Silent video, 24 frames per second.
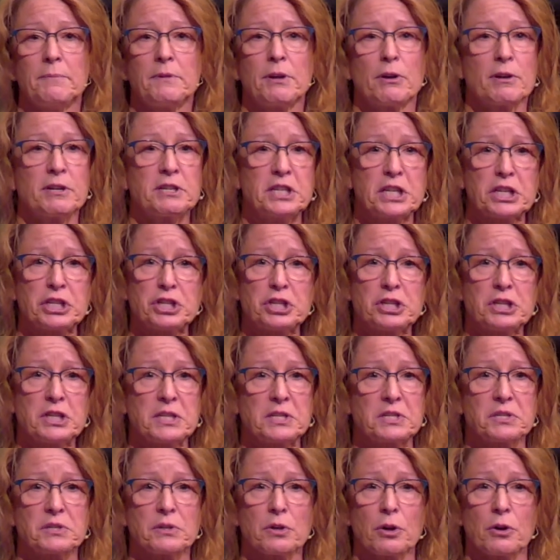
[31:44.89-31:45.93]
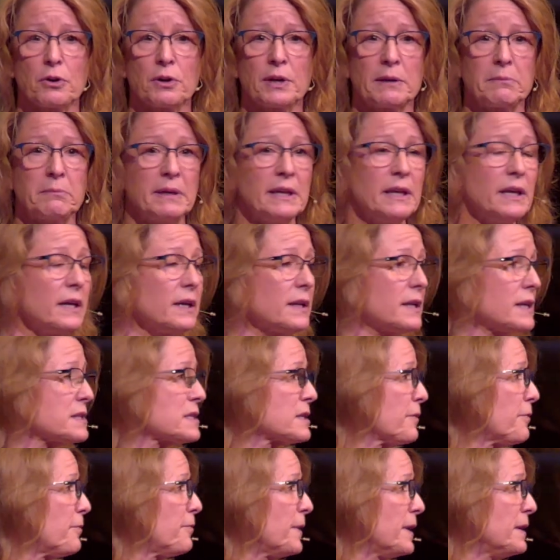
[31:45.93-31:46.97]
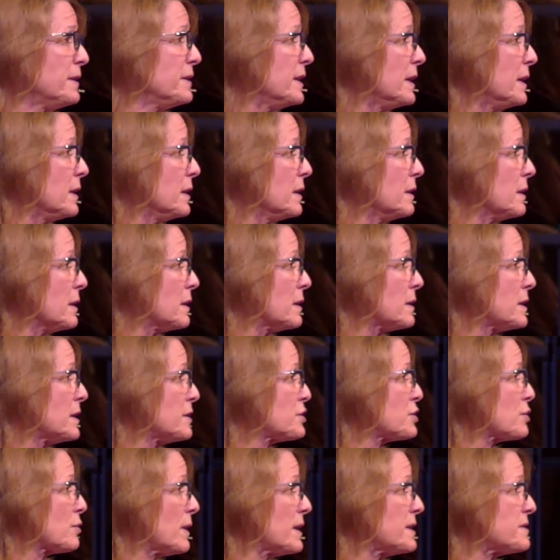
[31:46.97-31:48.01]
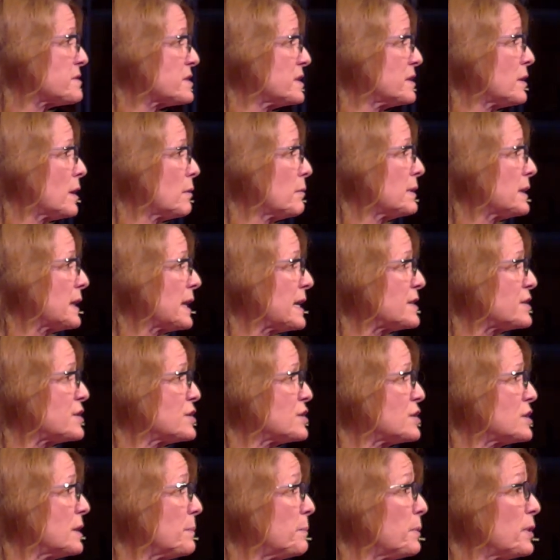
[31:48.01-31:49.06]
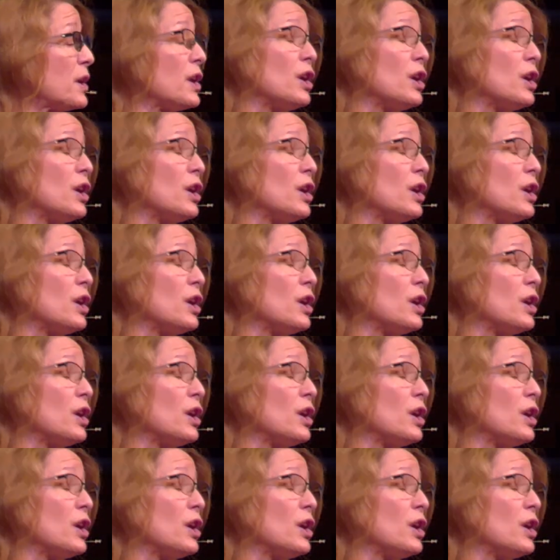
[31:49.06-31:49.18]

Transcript: their addiction is hurting me and it's offending the trust in our relationship.